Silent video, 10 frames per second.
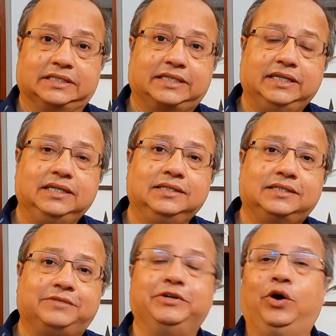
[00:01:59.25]

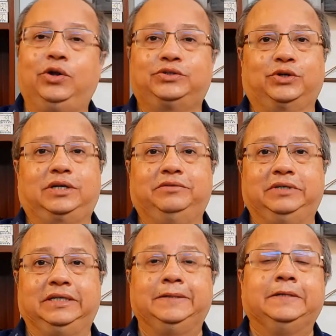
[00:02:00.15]
skills. We also
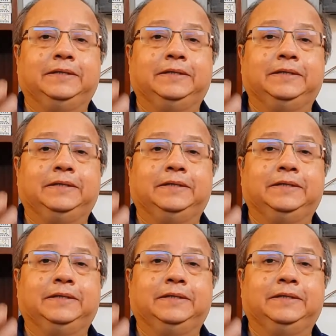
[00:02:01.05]
cover